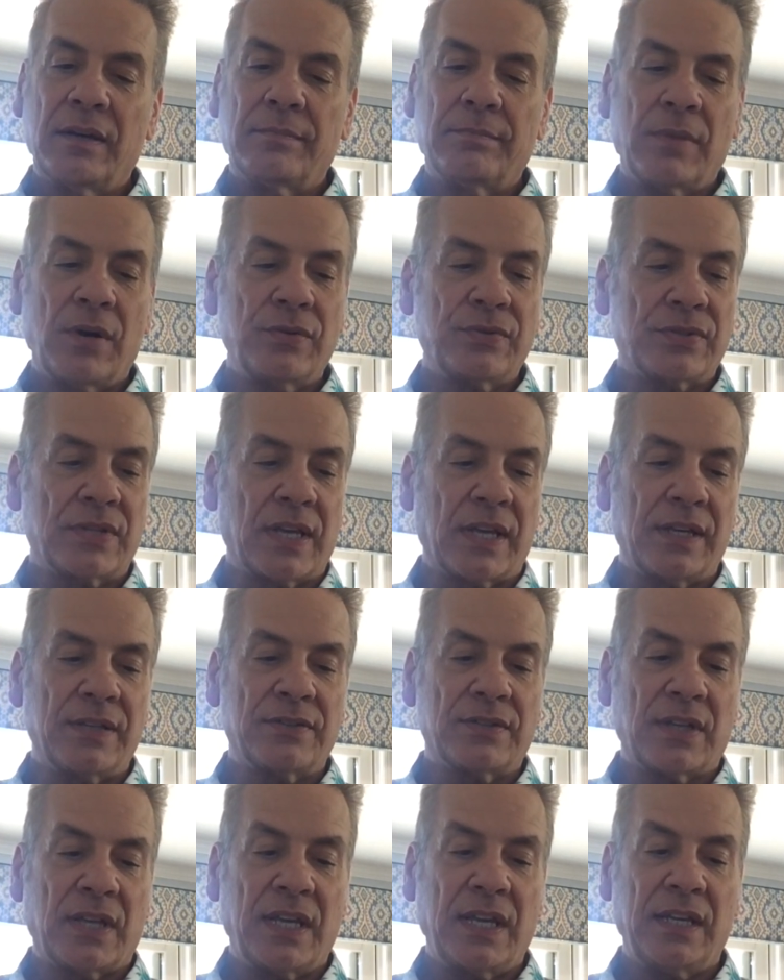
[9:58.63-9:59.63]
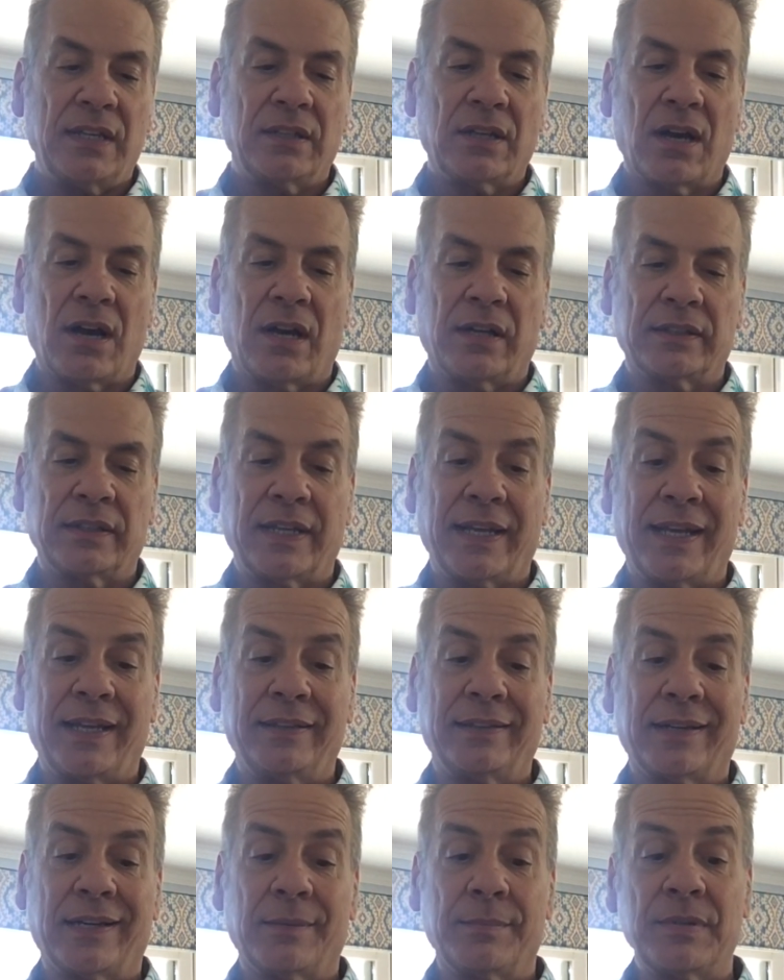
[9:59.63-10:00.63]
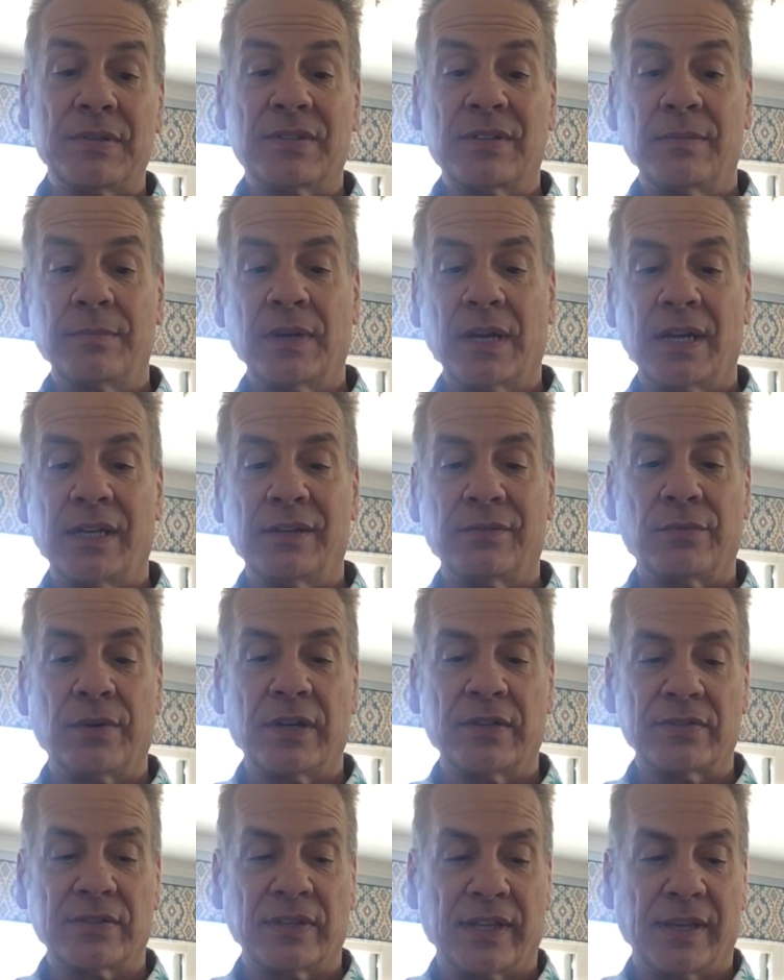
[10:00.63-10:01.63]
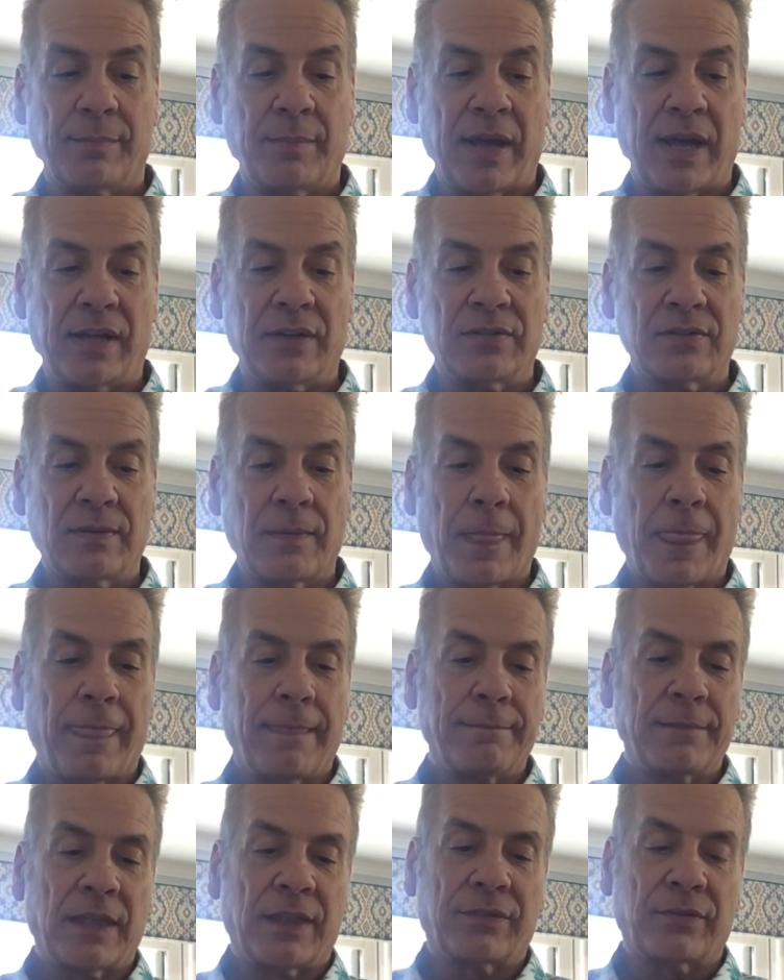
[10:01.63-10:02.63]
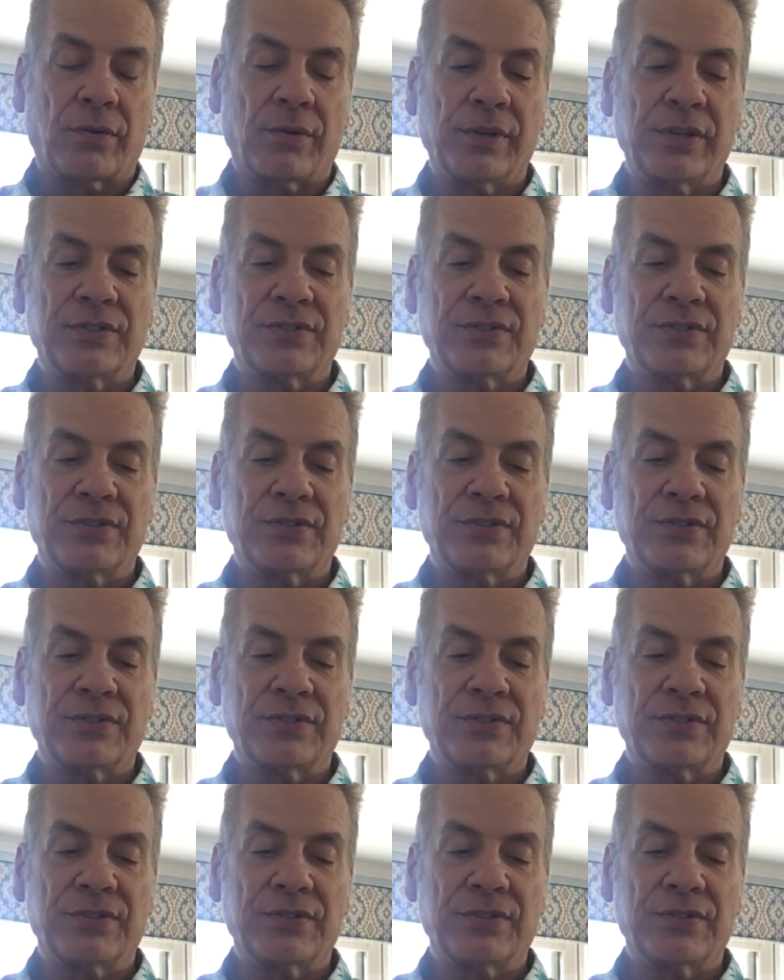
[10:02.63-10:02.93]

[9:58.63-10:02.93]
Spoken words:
Most days, he and Cotton ended up in some kind of wrestling match, throwing